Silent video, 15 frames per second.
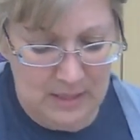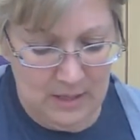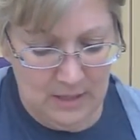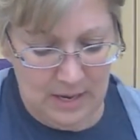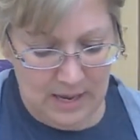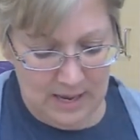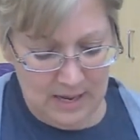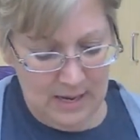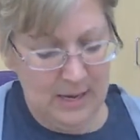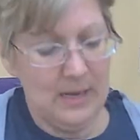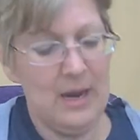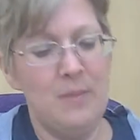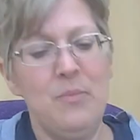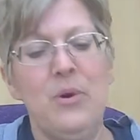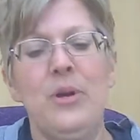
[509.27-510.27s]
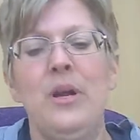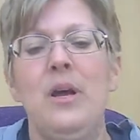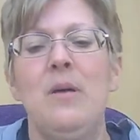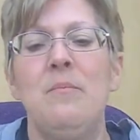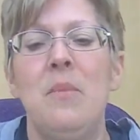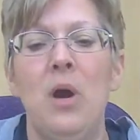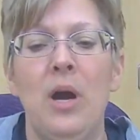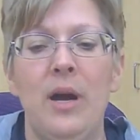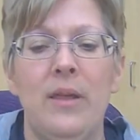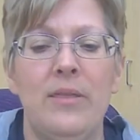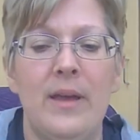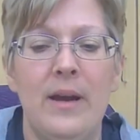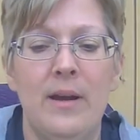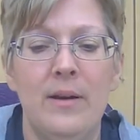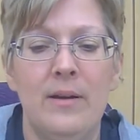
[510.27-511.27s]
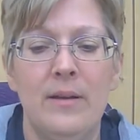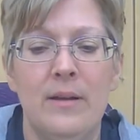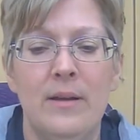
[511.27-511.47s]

Okay, and I put a mark there.